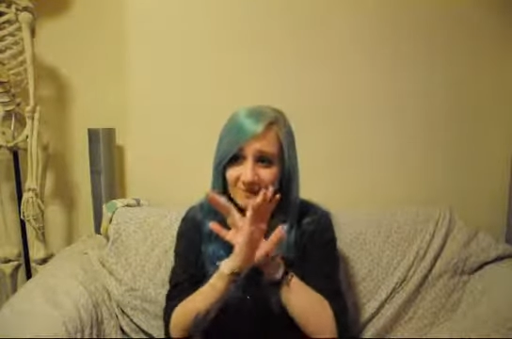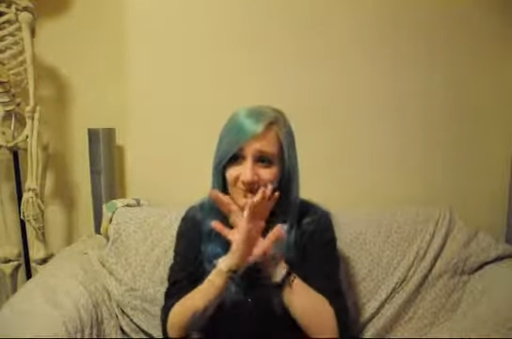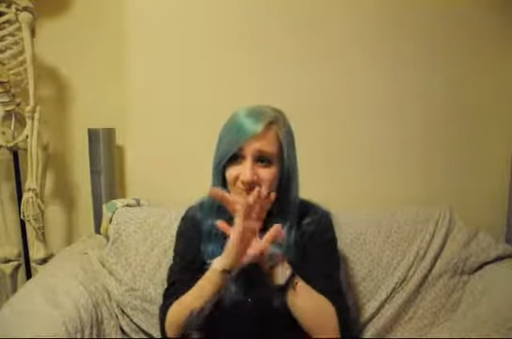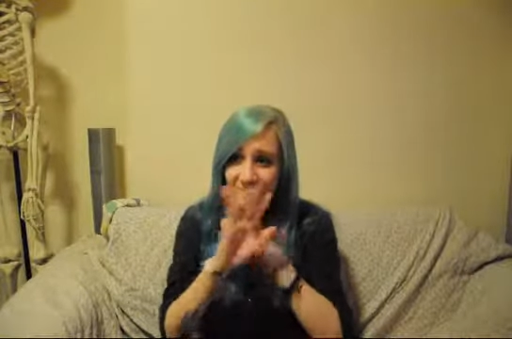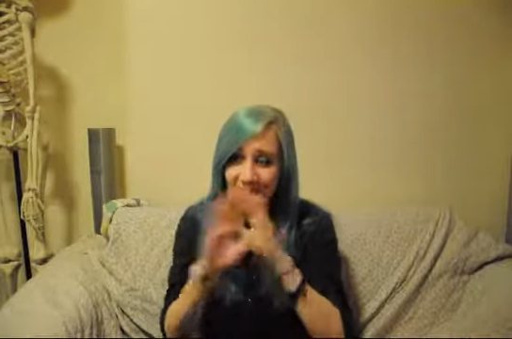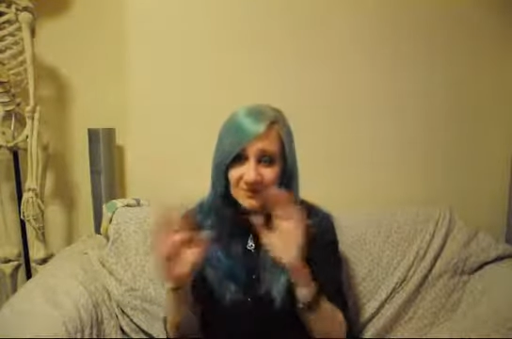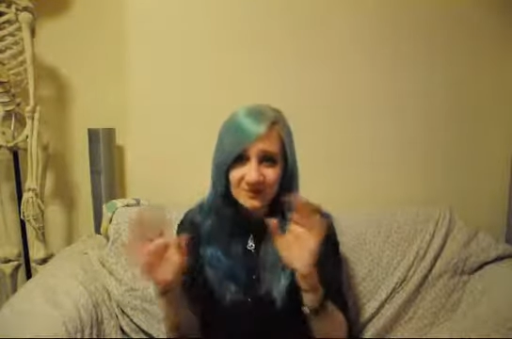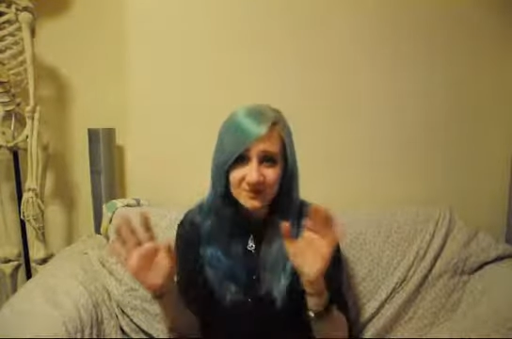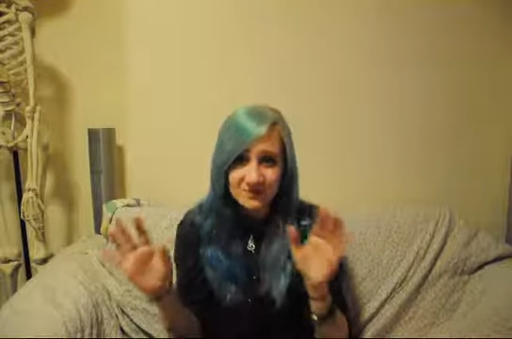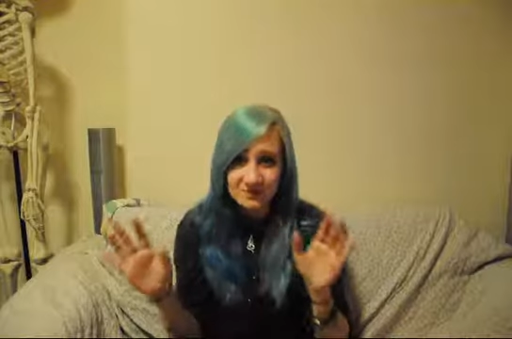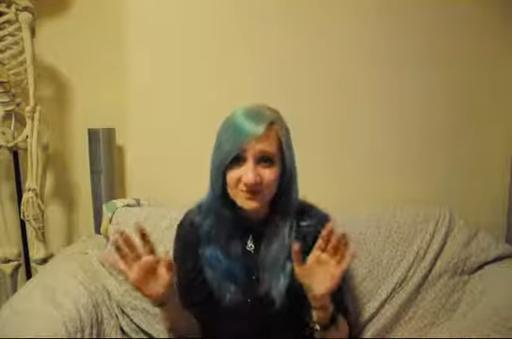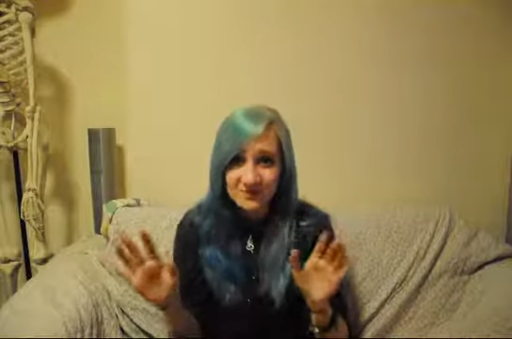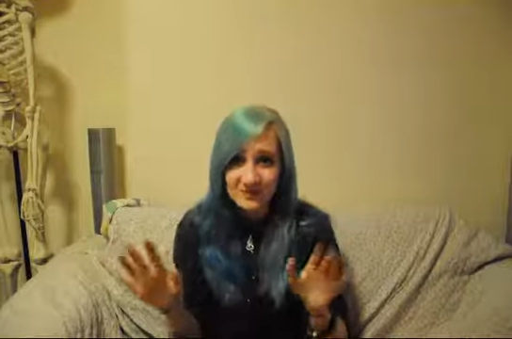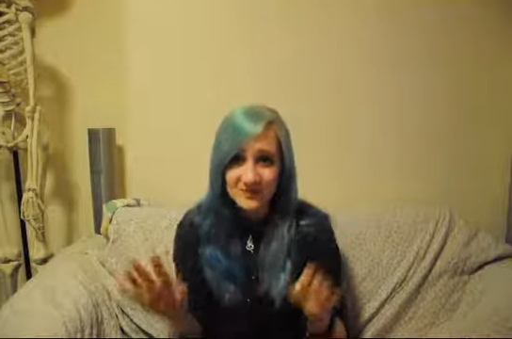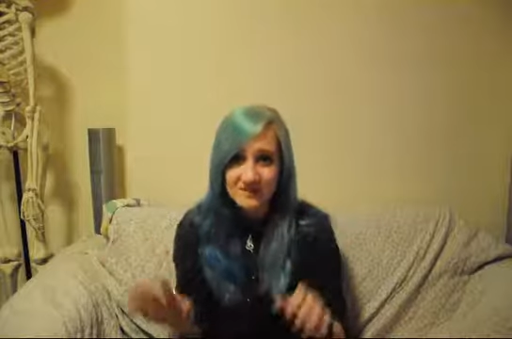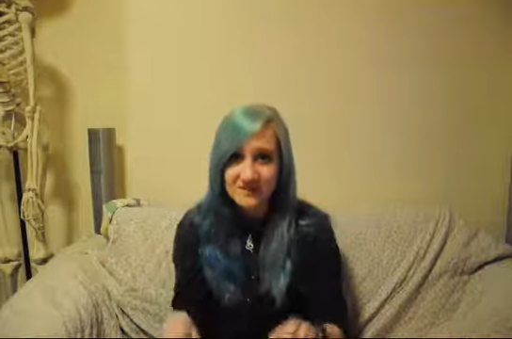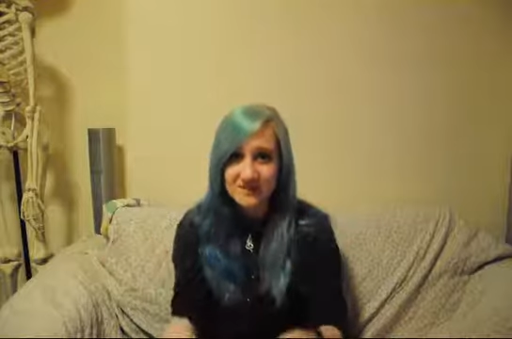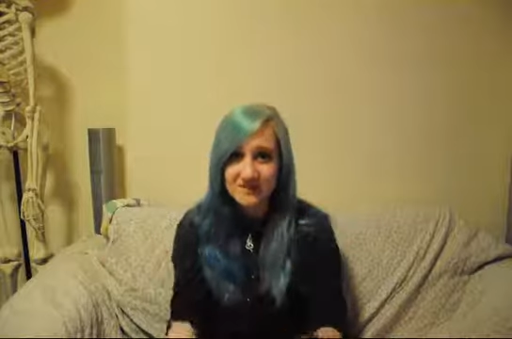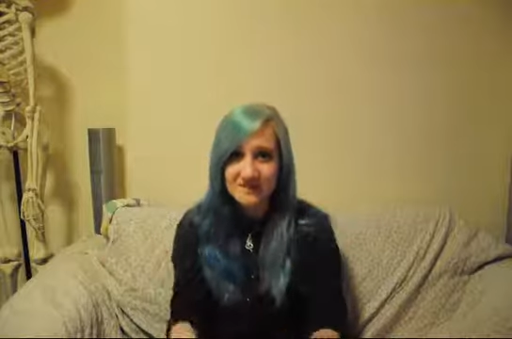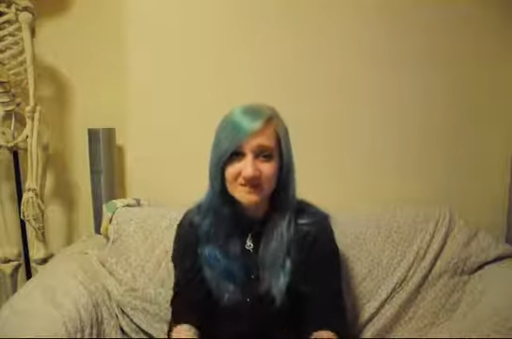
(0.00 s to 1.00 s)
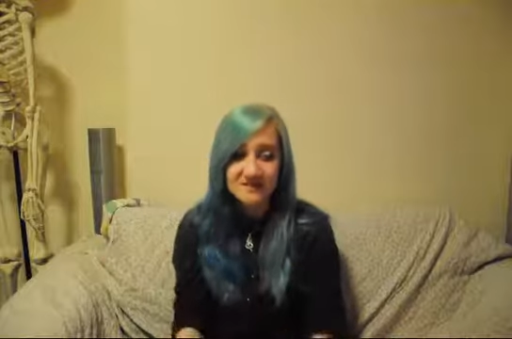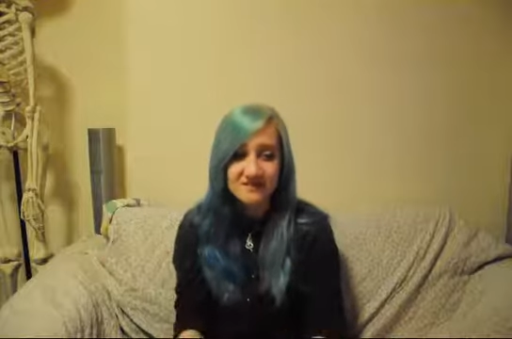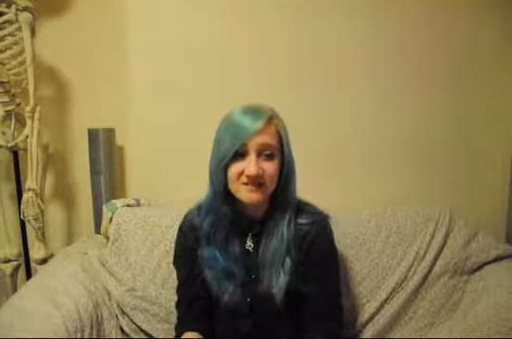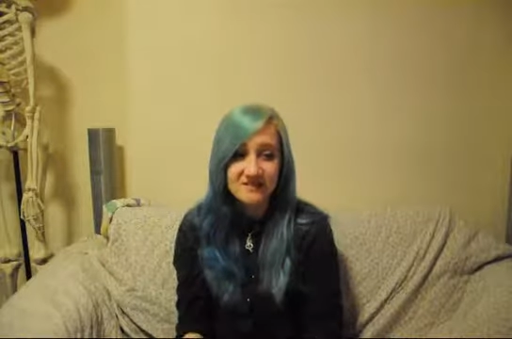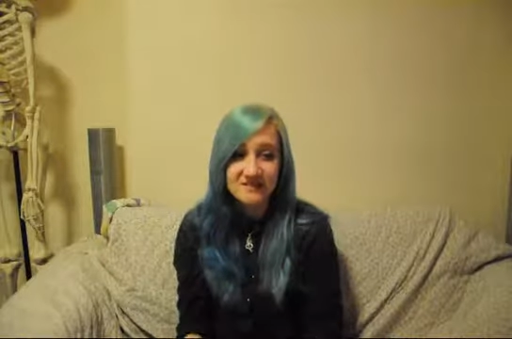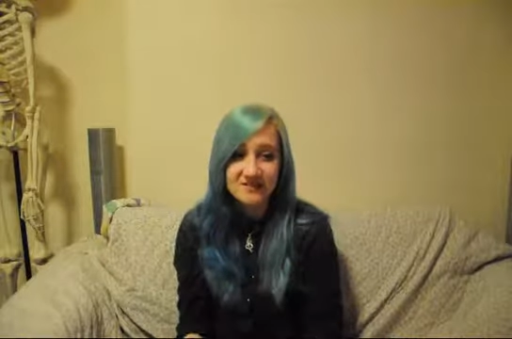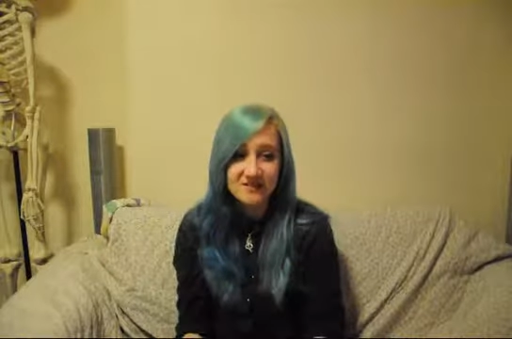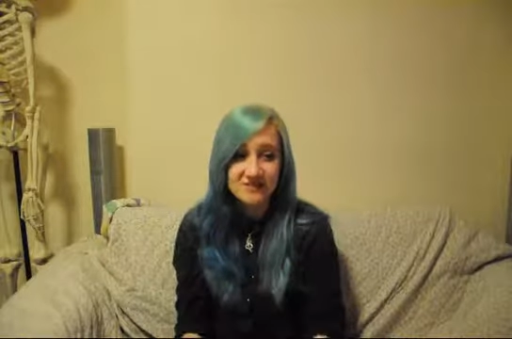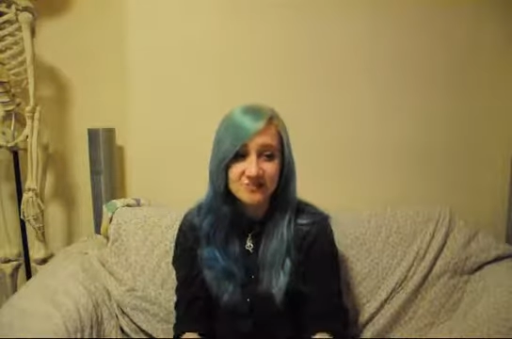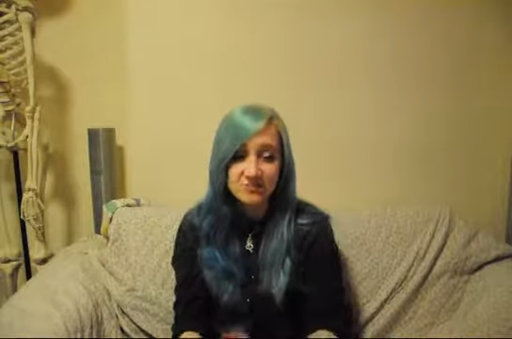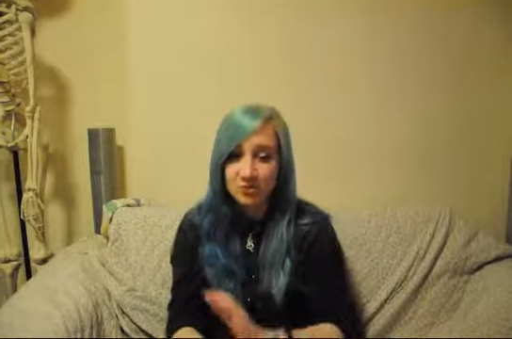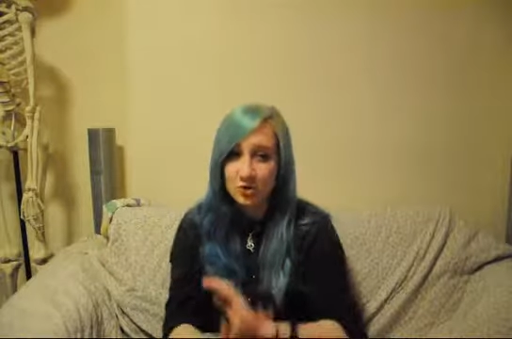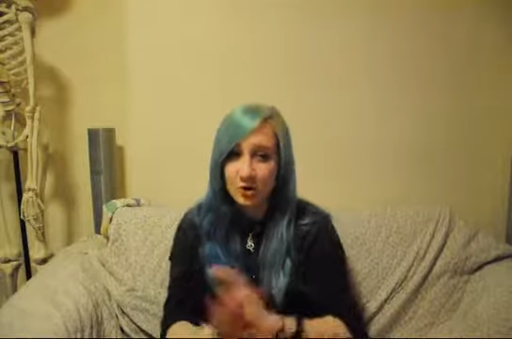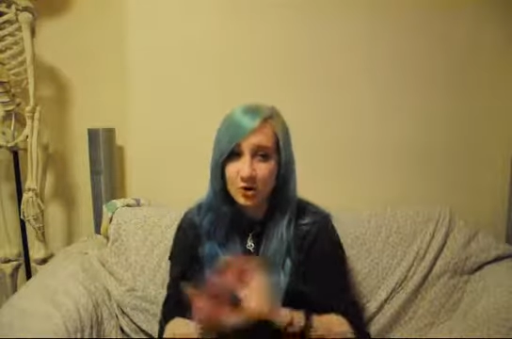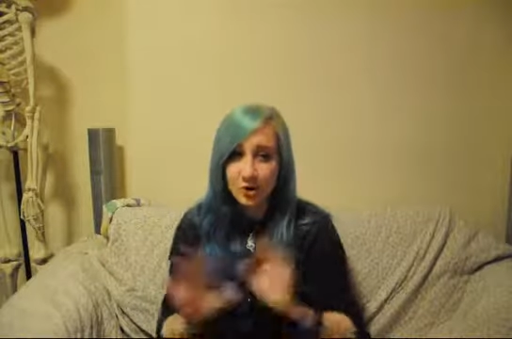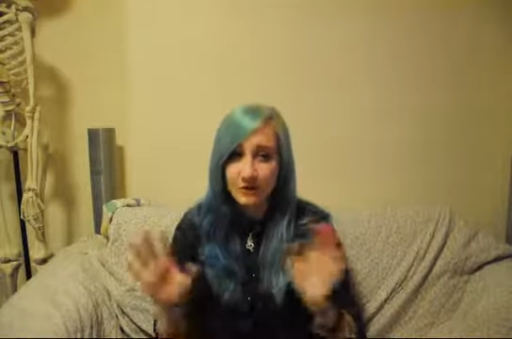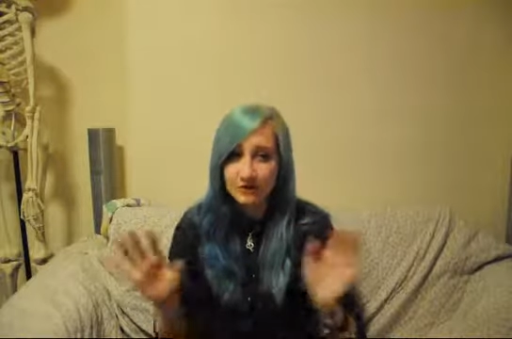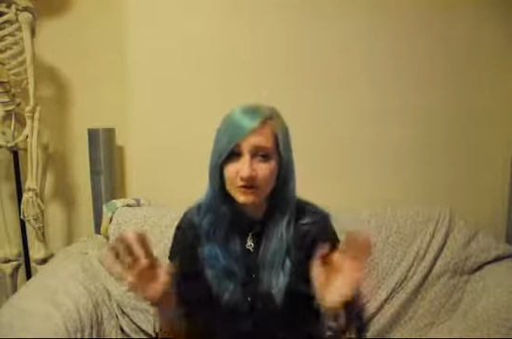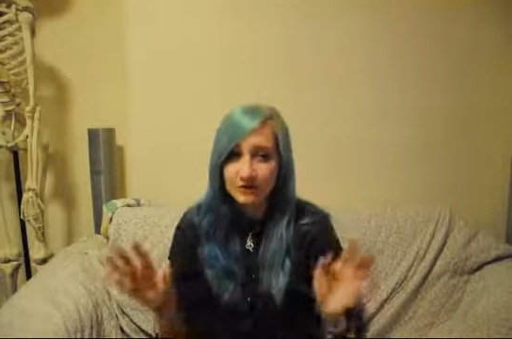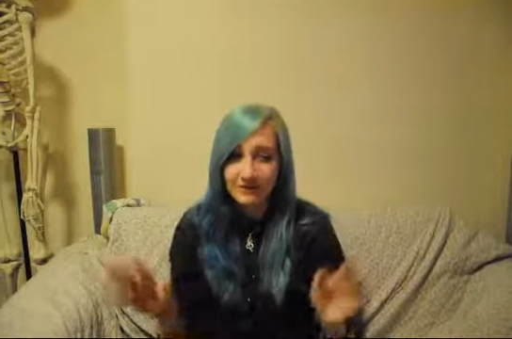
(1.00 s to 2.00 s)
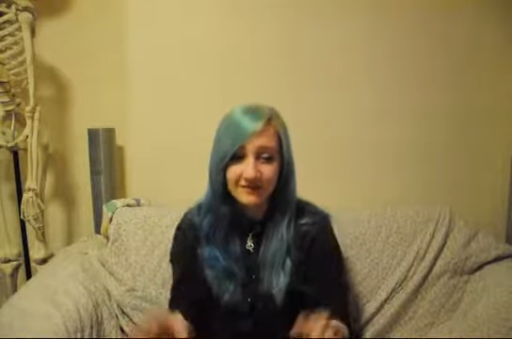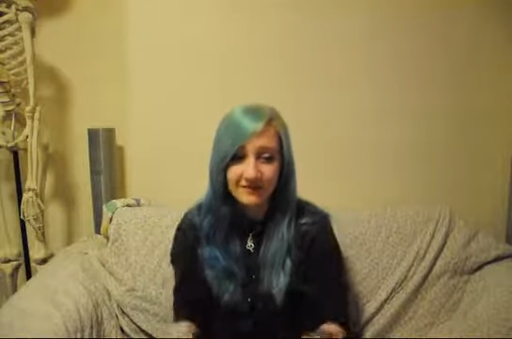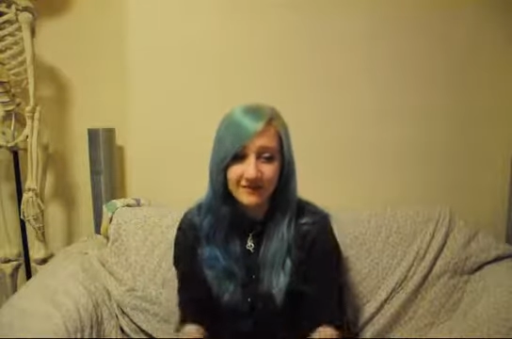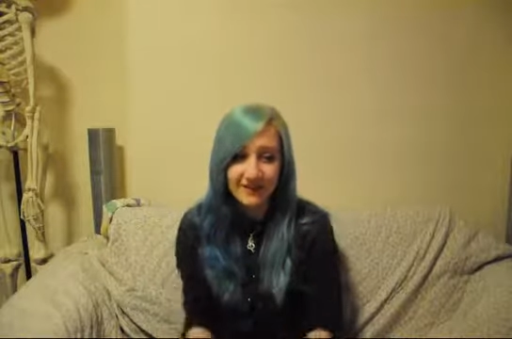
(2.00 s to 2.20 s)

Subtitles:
fell to pieces. Gone.